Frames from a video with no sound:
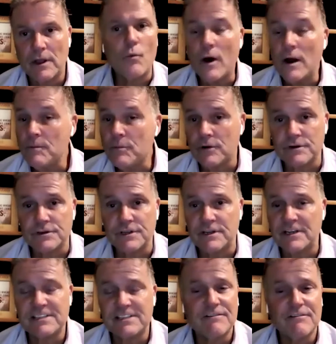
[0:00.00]
One
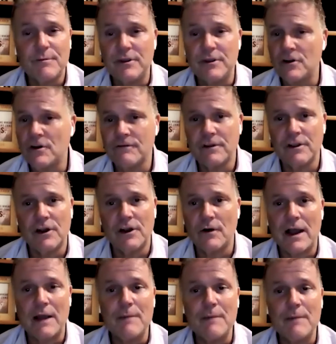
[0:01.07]
person doesn't have to be,
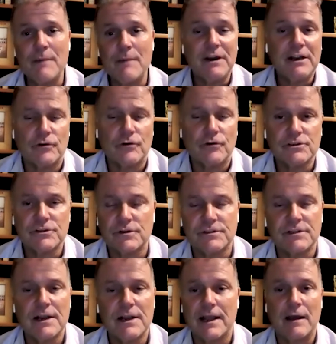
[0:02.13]
I'm an introvert.
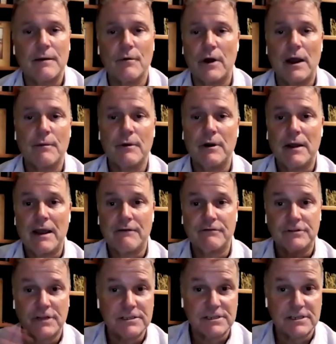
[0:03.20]
So it's not like I'm going to
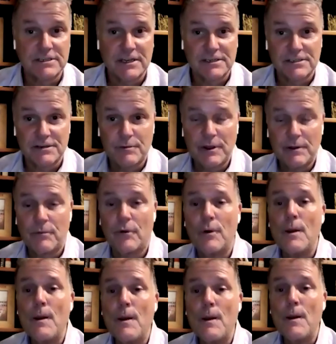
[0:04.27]
have tons and tons of
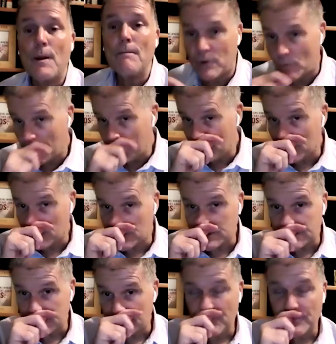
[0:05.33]
people, but one
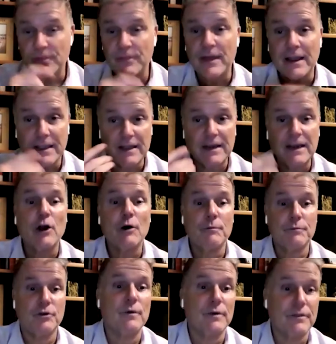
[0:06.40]
person that can
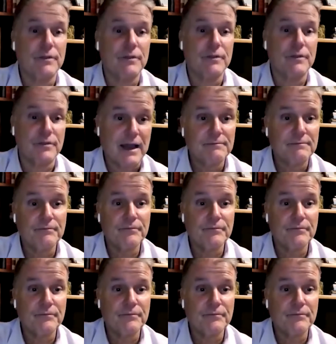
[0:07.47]
help you with that.